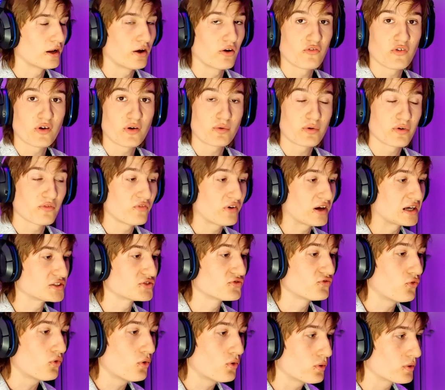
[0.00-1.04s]
Now if I were to
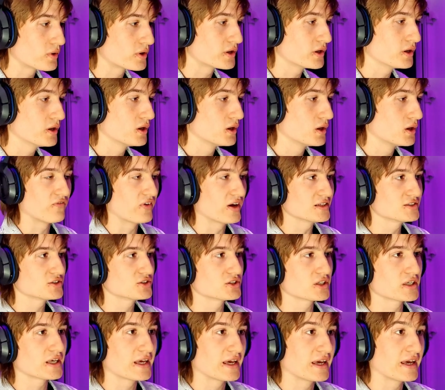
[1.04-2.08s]
fast forward,
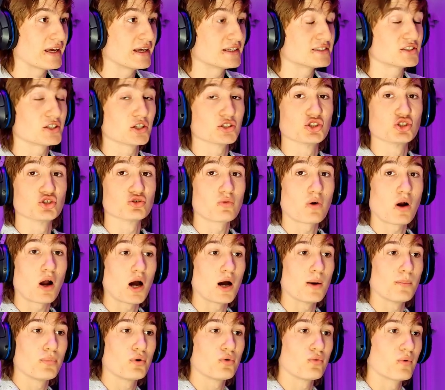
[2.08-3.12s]
eventually it hits a
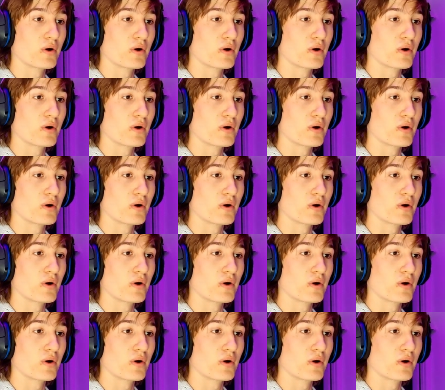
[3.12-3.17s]
drop